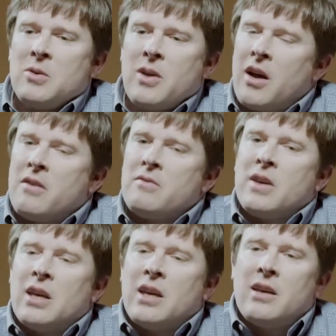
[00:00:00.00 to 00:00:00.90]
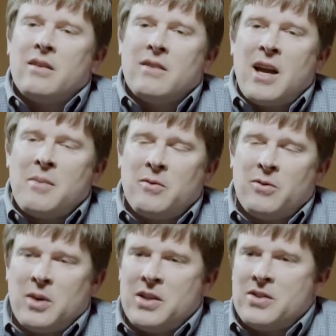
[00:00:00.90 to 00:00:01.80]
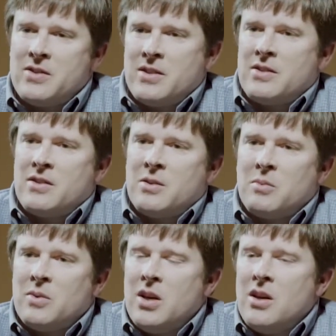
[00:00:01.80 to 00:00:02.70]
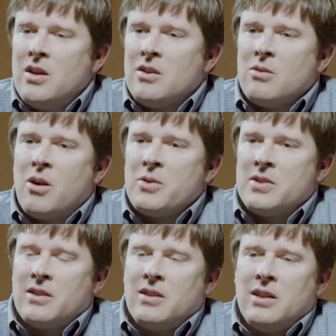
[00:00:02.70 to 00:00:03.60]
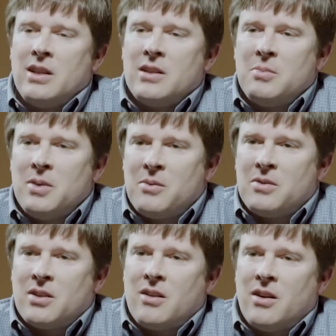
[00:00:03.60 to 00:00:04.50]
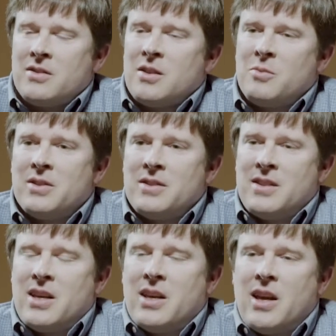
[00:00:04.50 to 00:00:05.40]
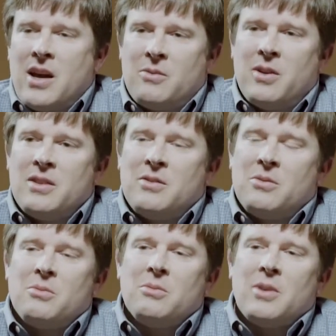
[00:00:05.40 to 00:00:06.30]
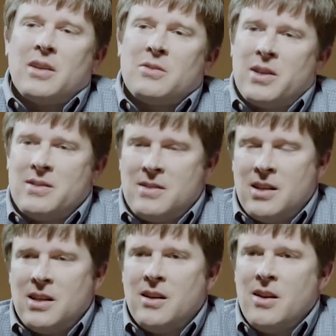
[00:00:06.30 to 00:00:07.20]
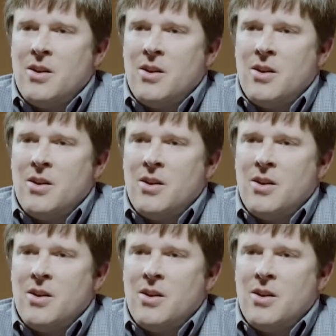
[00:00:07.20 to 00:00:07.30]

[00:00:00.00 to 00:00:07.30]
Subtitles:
you have a lab information system, you're always going to need to be able to call someone to say, how do I do XYZ?